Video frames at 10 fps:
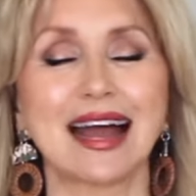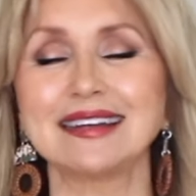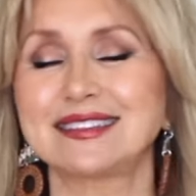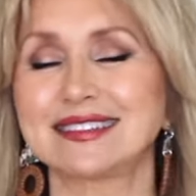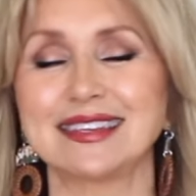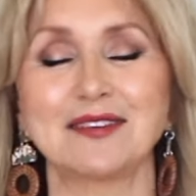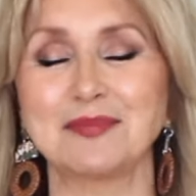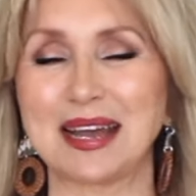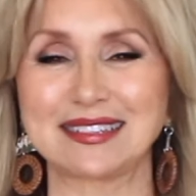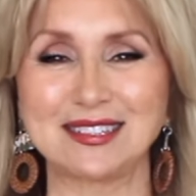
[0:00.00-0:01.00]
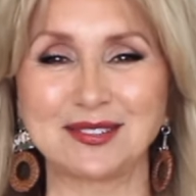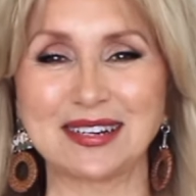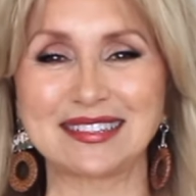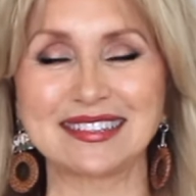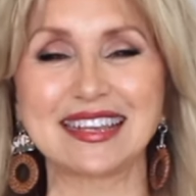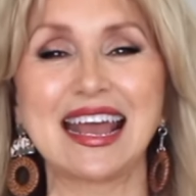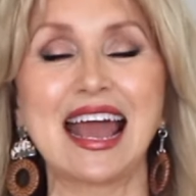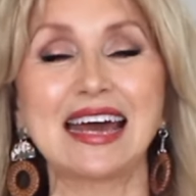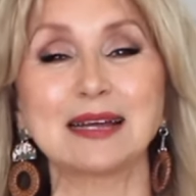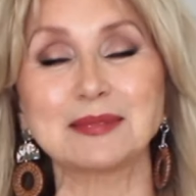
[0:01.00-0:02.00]
I just love maxi dresses,
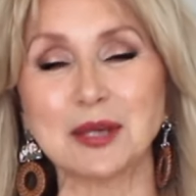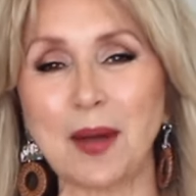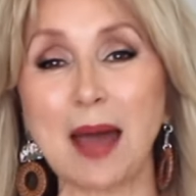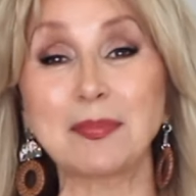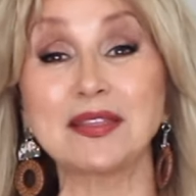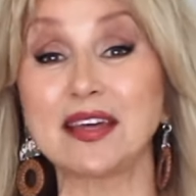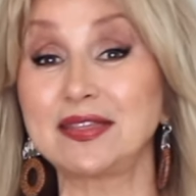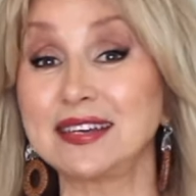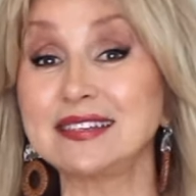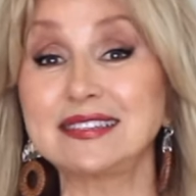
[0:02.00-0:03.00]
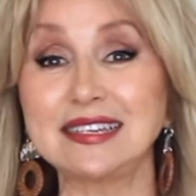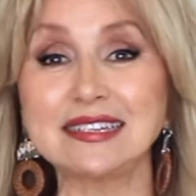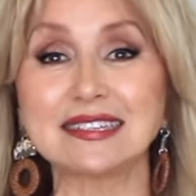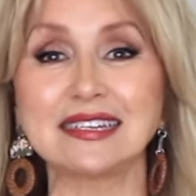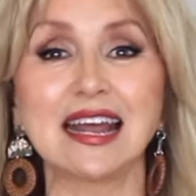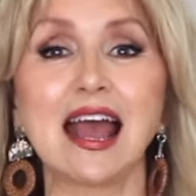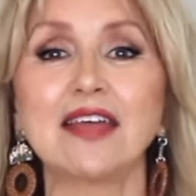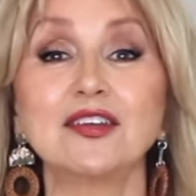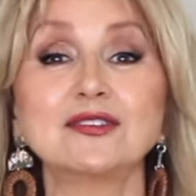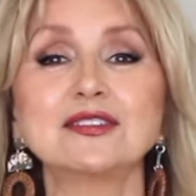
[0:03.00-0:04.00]
and I'm so happy that this season
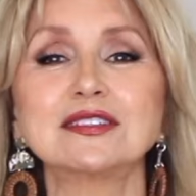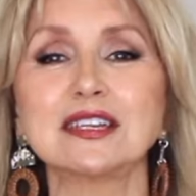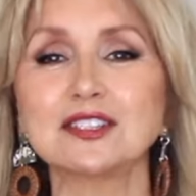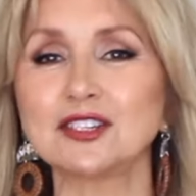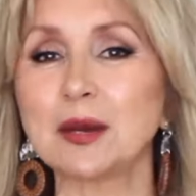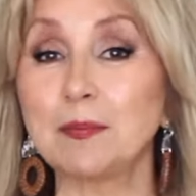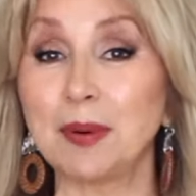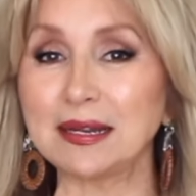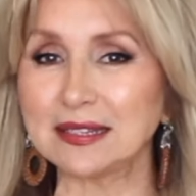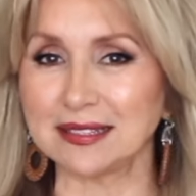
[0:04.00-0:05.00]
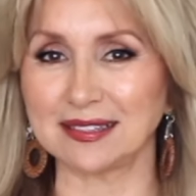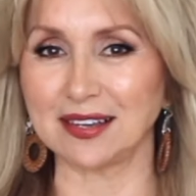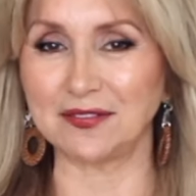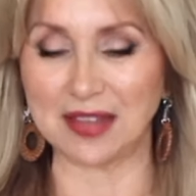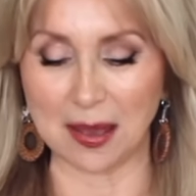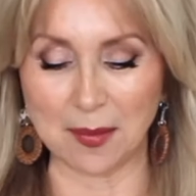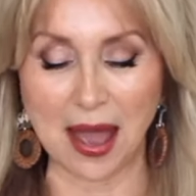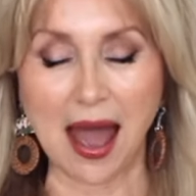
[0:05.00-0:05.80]
there's such an abundance of them.